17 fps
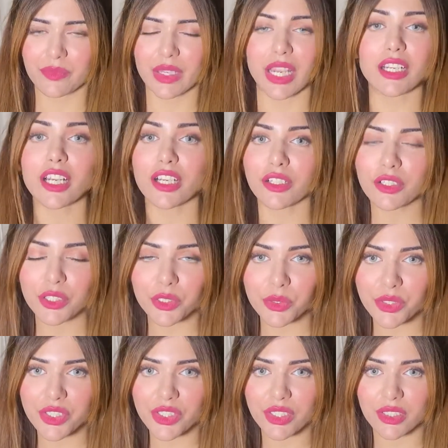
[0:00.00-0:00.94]
a
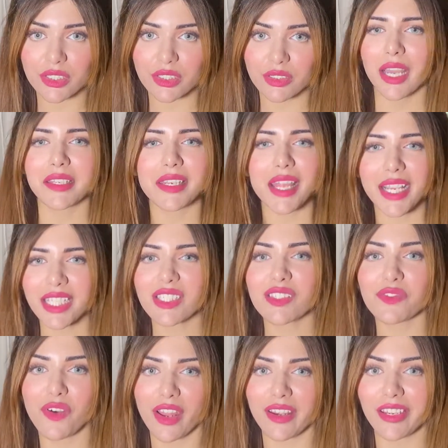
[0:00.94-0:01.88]
conclusion, a nice
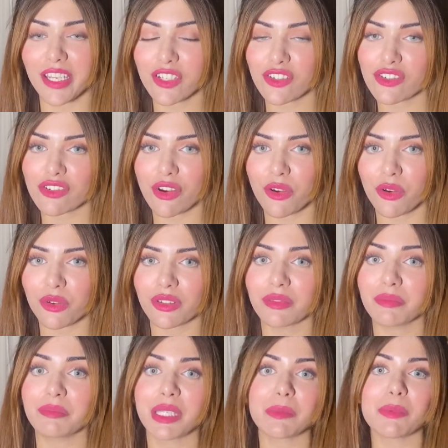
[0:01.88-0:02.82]
fun intro,
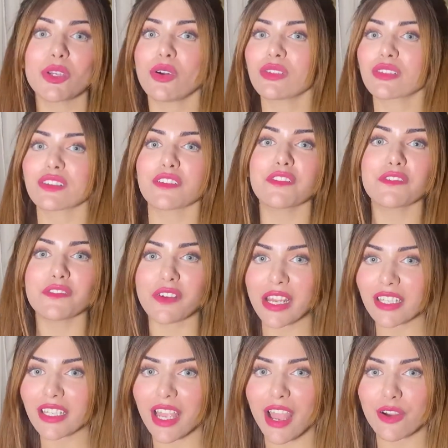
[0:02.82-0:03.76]
maybe also a
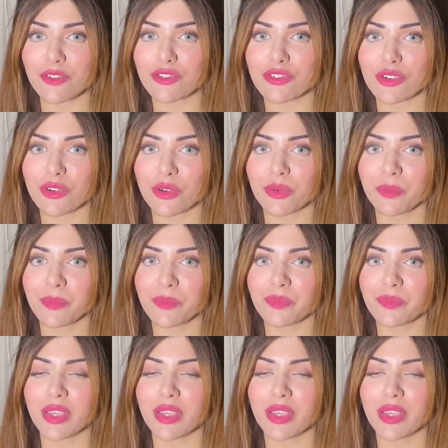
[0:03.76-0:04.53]
funny outro.